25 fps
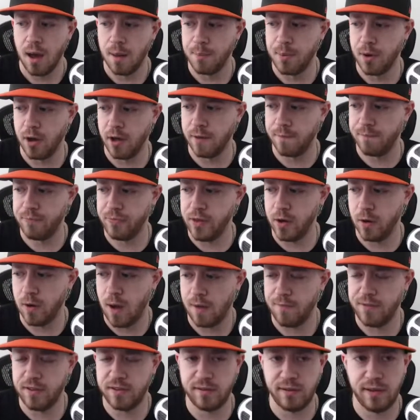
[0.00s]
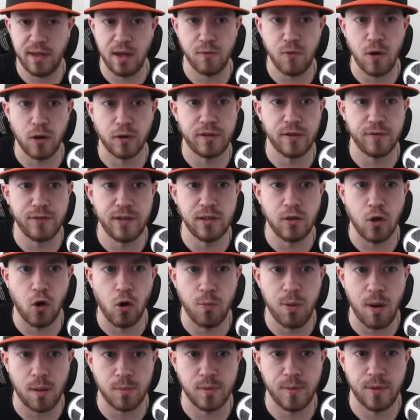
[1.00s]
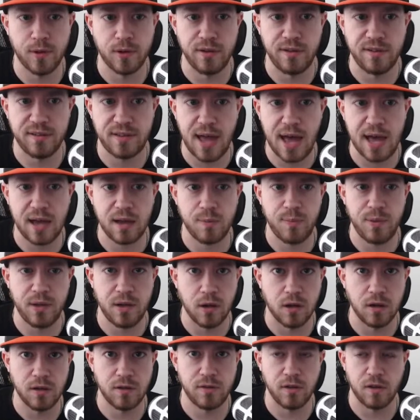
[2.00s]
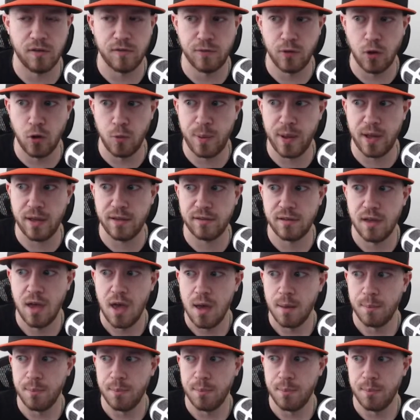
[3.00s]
But obviously a relatively low probability stack because of Lopez,